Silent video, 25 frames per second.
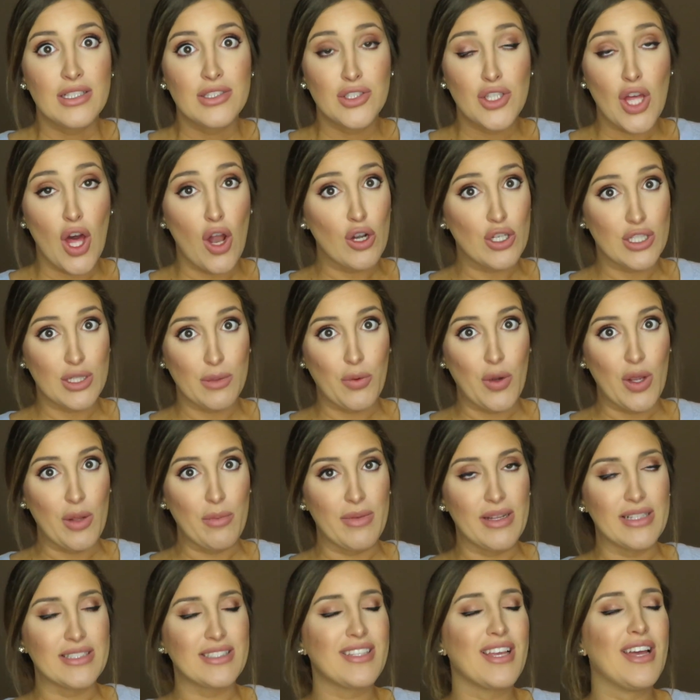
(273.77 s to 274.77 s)
doctor's
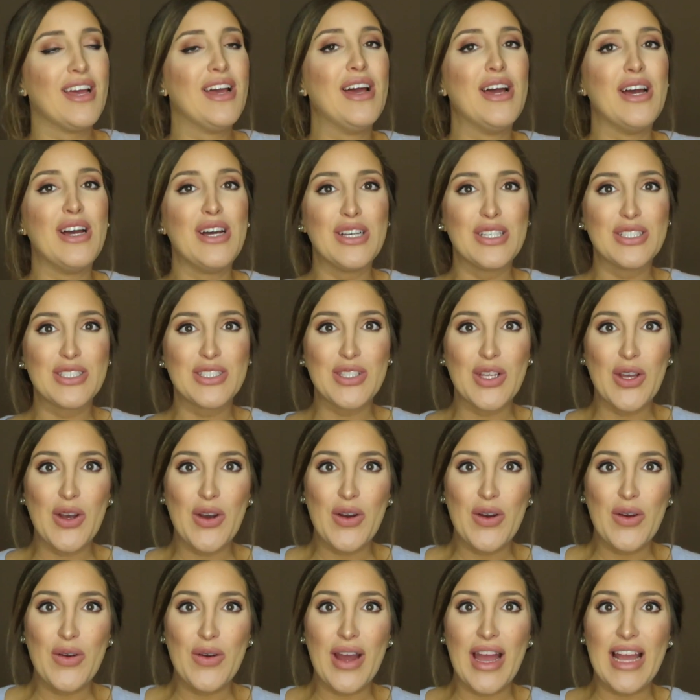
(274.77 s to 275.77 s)
appointments.
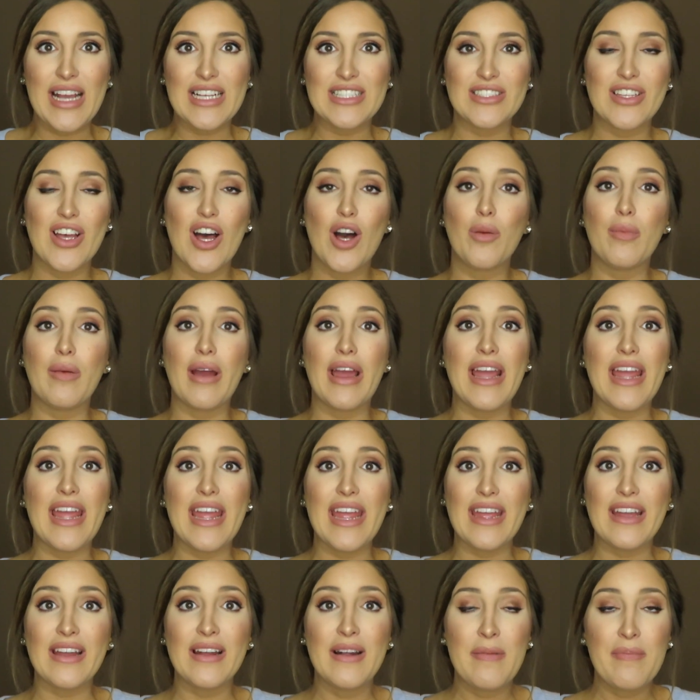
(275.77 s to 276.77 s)
So I saw
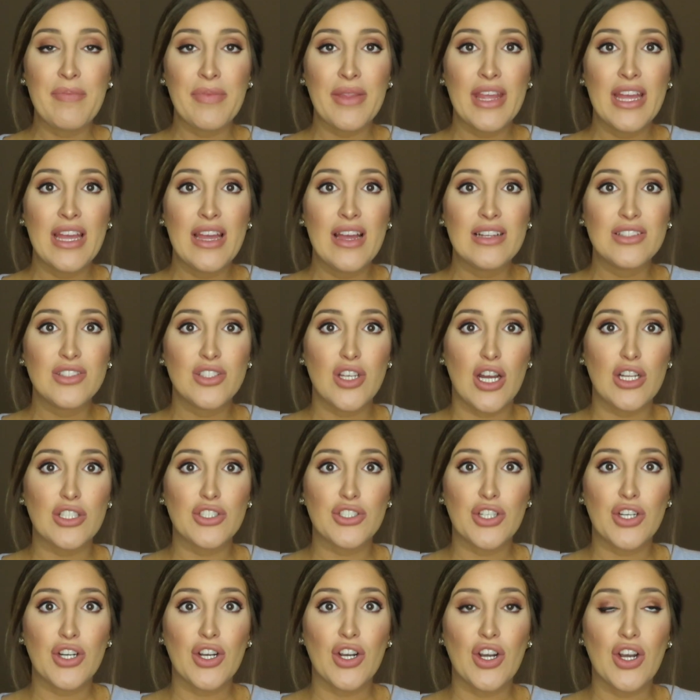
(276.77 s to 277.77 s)
my
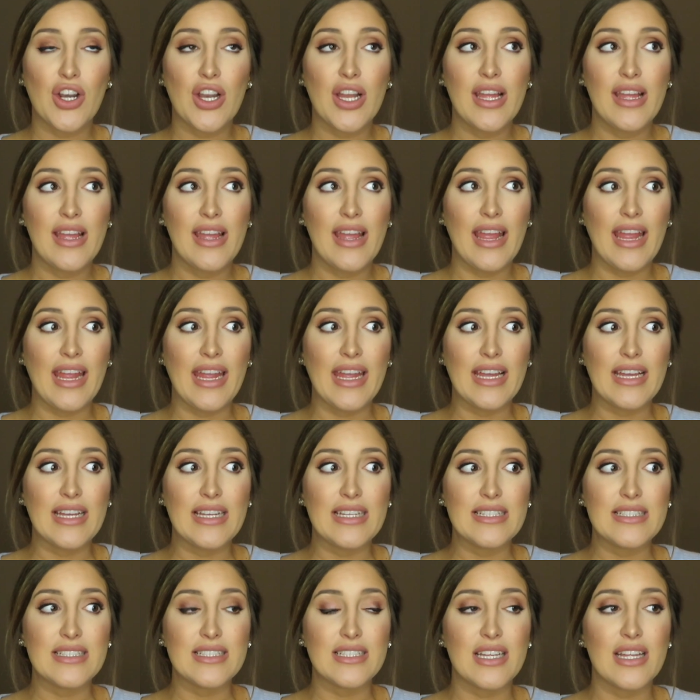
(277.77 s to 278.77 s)
doctor,
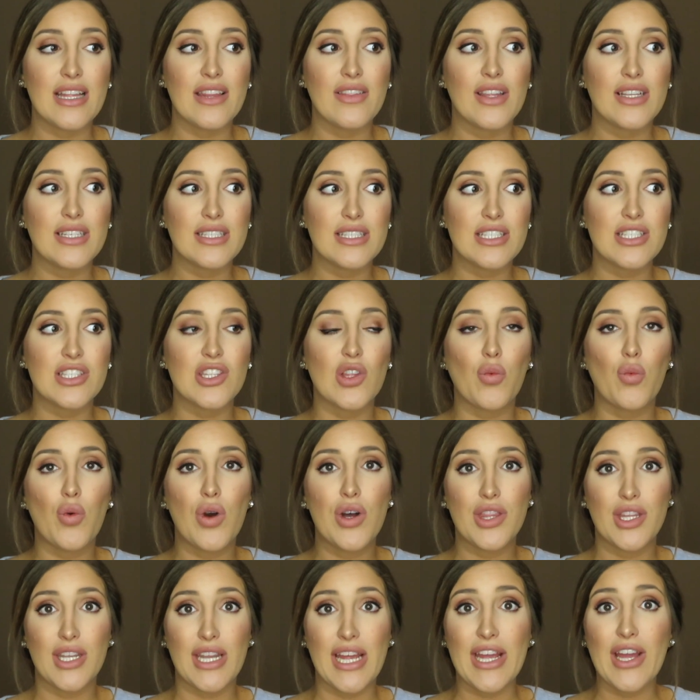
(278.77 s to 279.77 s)
and this is the
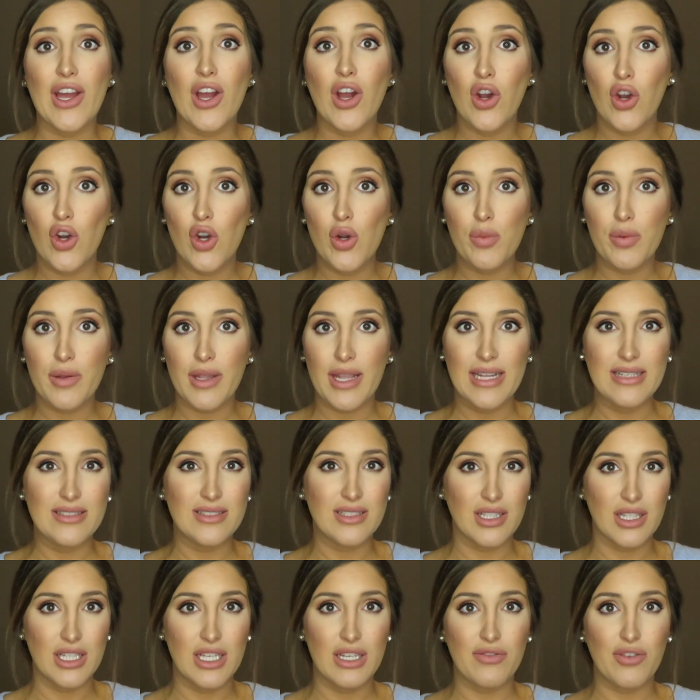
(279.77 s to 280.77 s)
one that I hope can
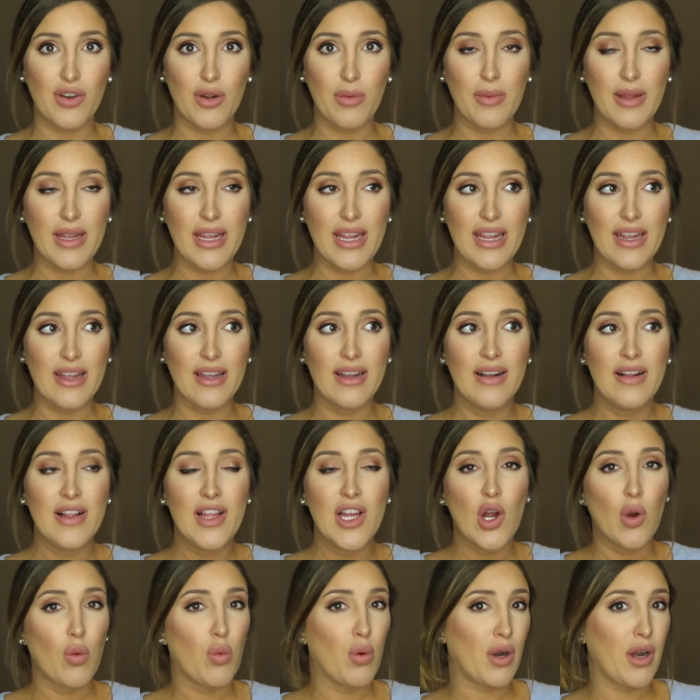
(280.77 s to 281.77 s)
deliver me.
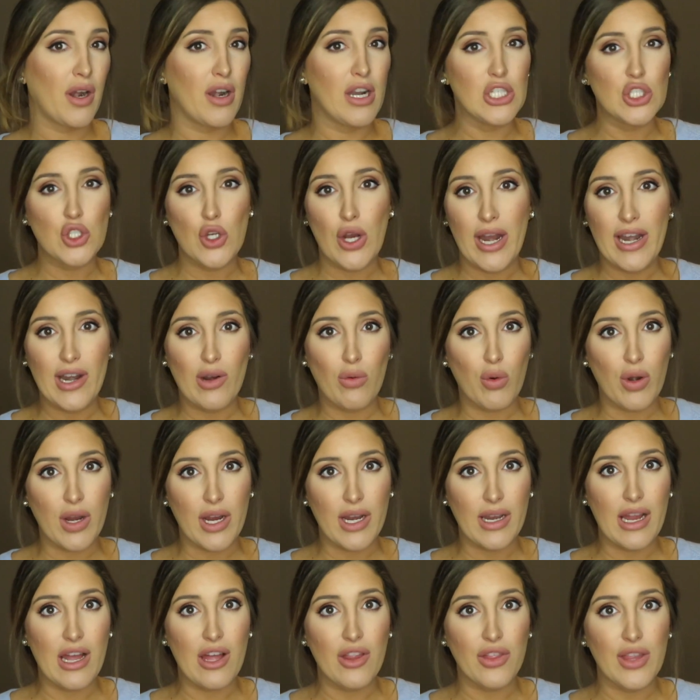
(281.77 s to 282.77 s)
We're going to try to
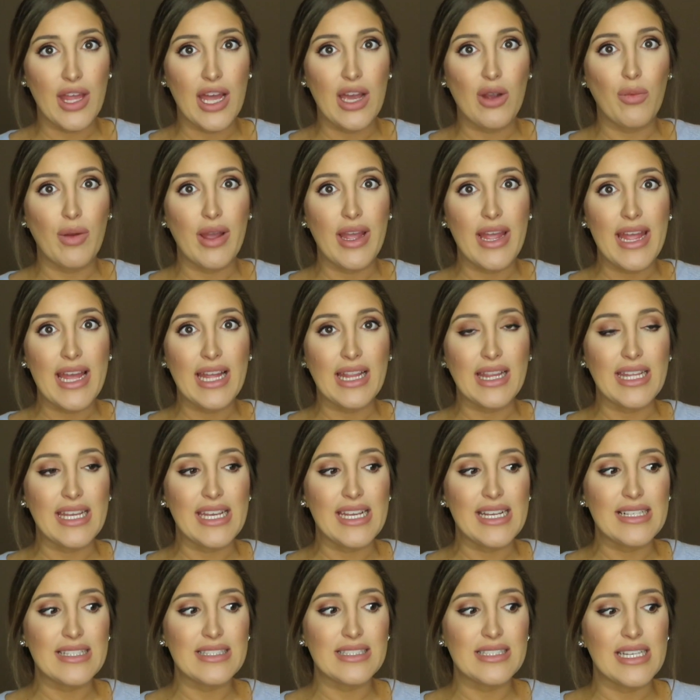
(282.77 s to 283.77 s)
work it out that way at
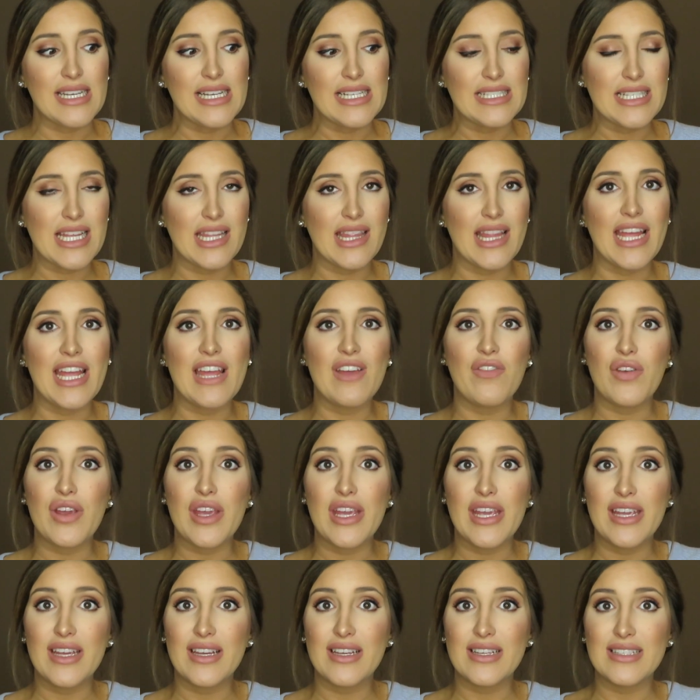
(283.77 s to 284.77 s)
least. He said that if
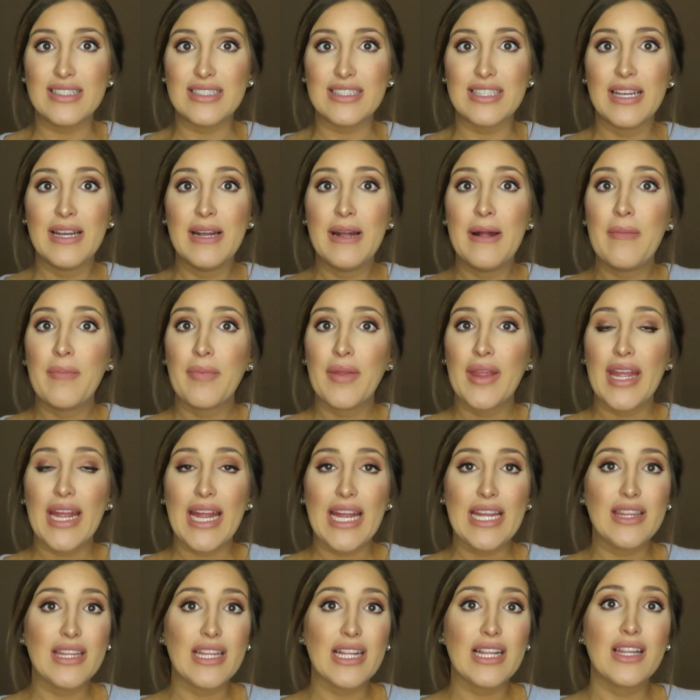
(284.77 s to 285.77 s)
he is
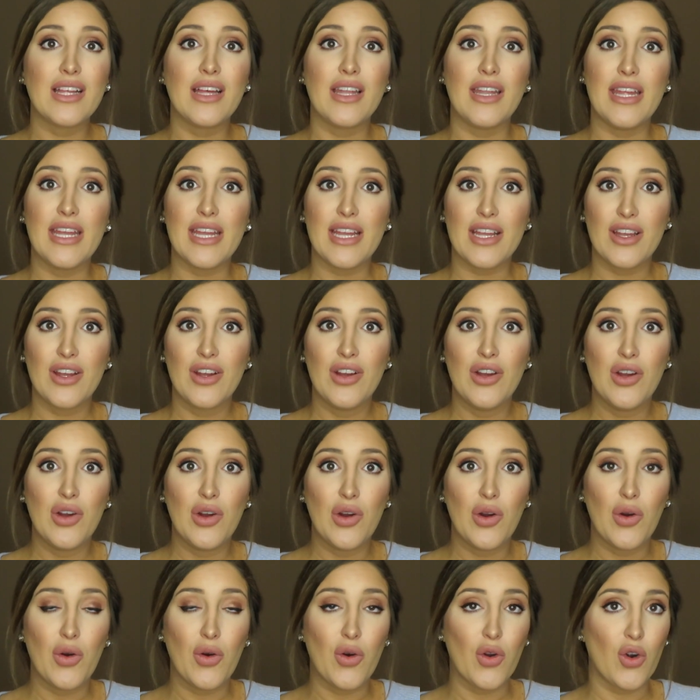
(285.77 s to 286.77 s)
in the clinic
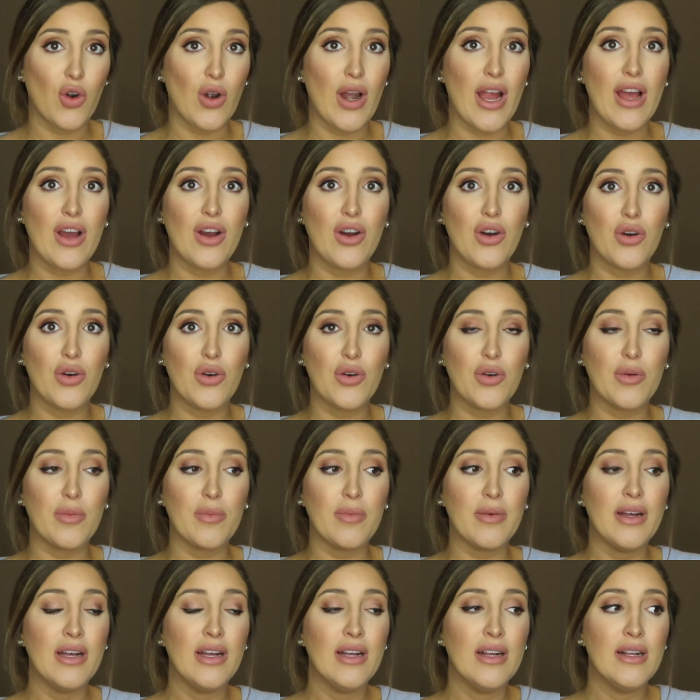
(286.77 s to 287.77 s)
or at
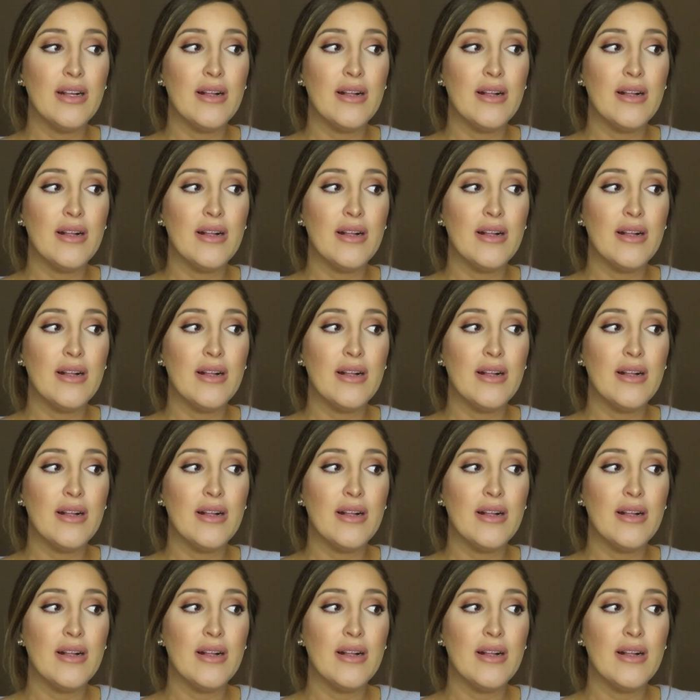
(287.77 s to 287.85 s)
home,